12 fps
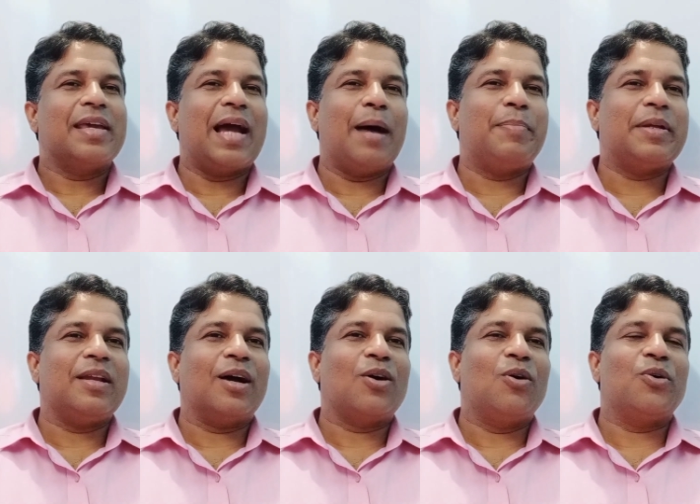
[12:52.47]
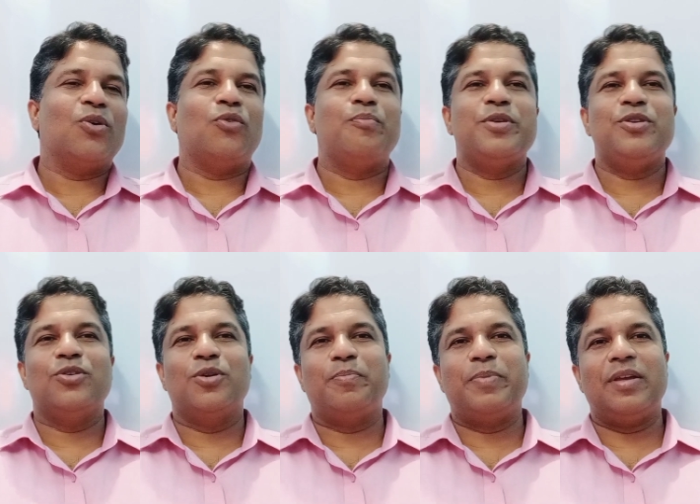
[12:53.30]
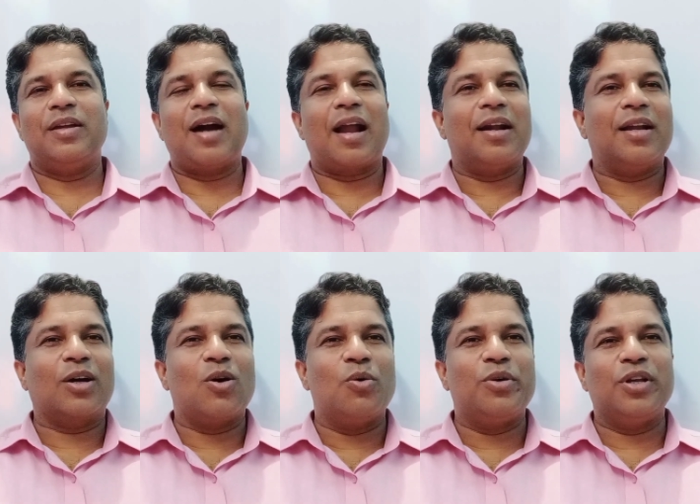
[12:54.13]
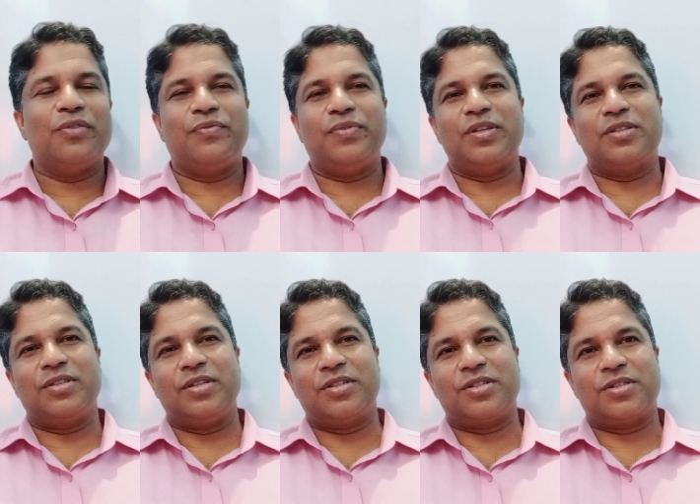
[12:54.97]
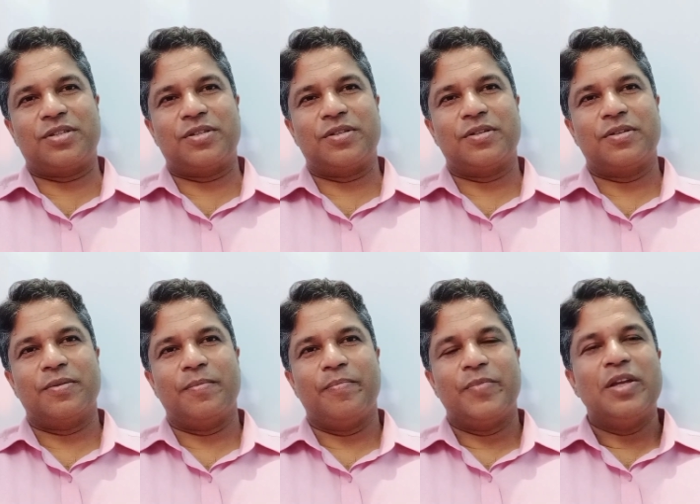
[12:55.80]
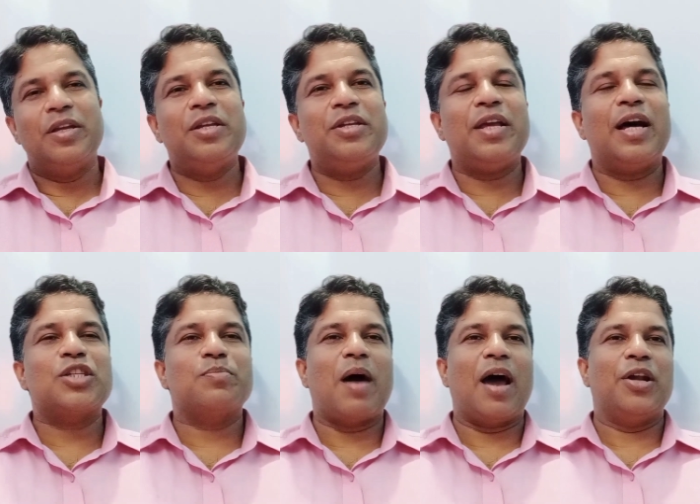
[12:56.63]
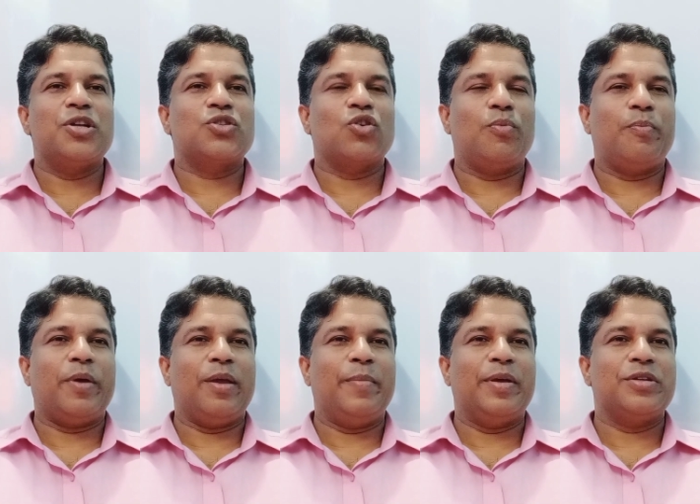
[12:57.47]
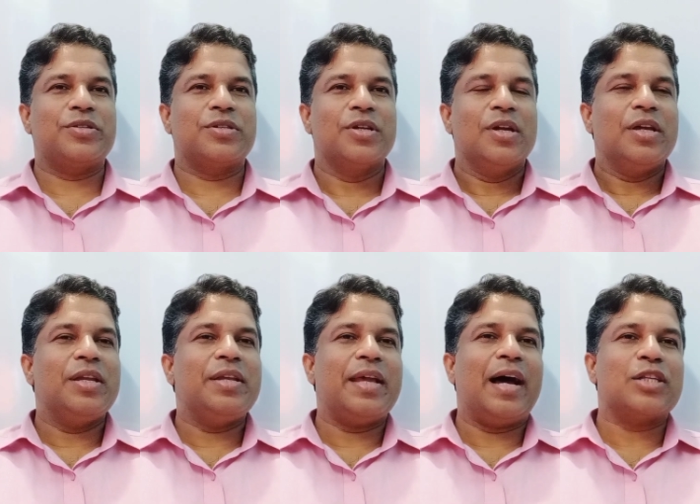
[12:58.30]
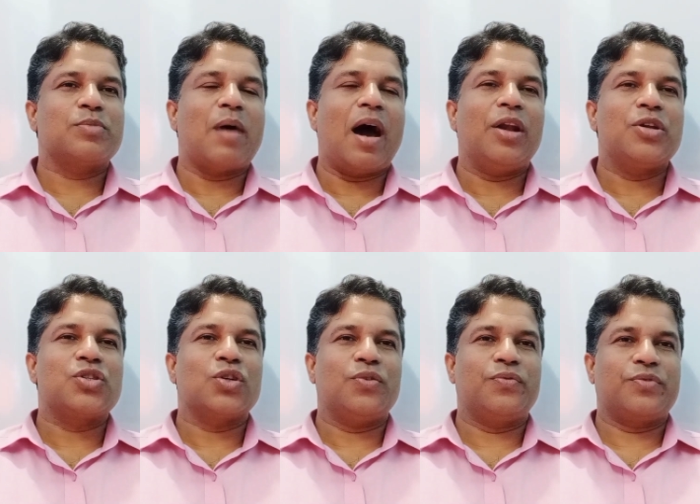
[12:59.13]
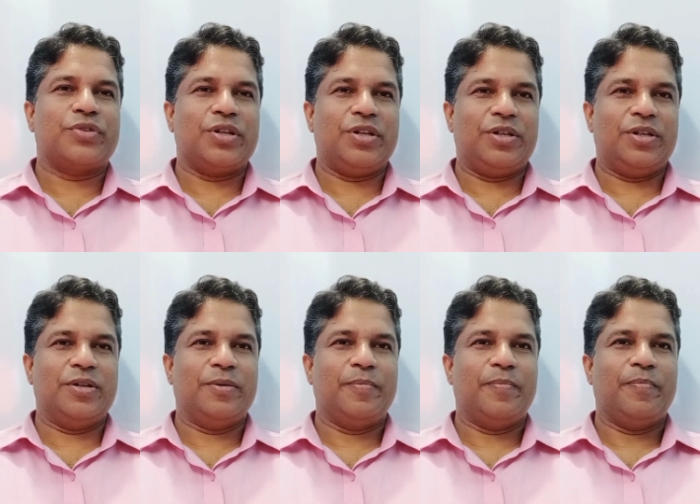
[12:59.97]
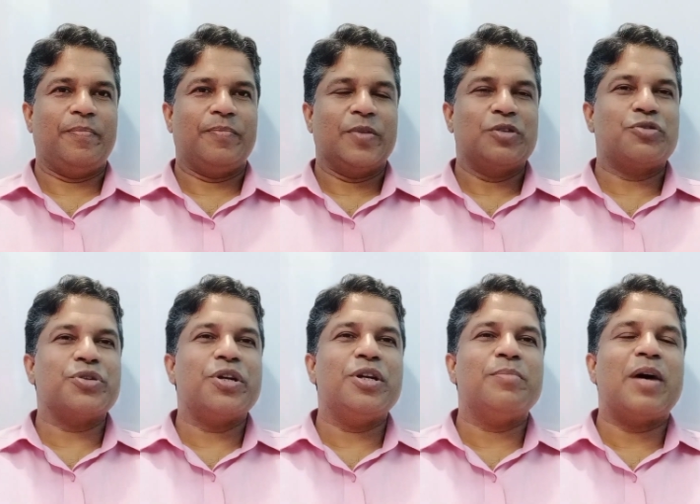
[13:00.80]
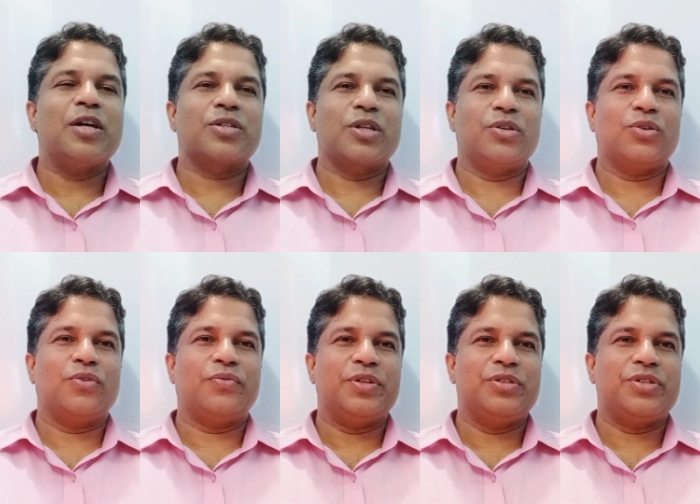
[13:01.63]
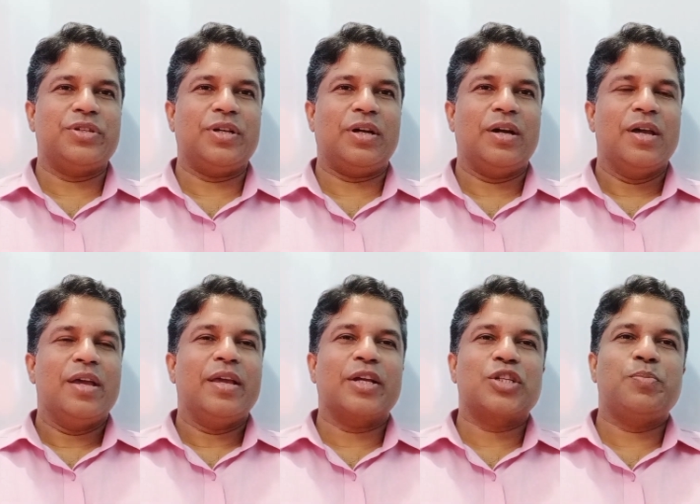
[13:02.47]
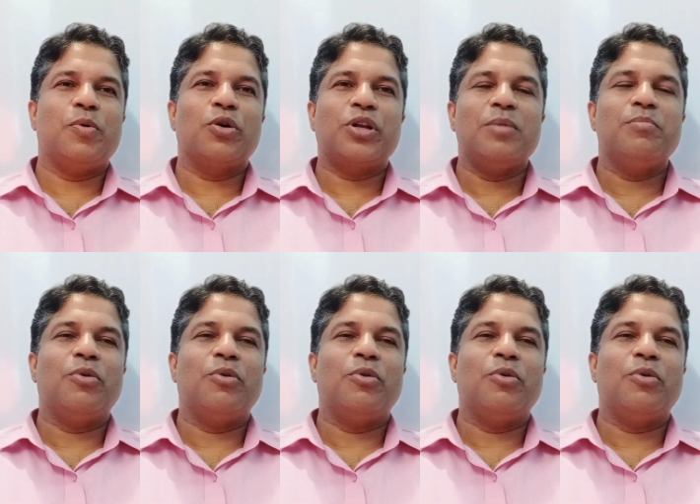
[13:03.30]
capital account of BOP, current account deficit, India's balance of payments, India's balance of trade, trade basket of India, export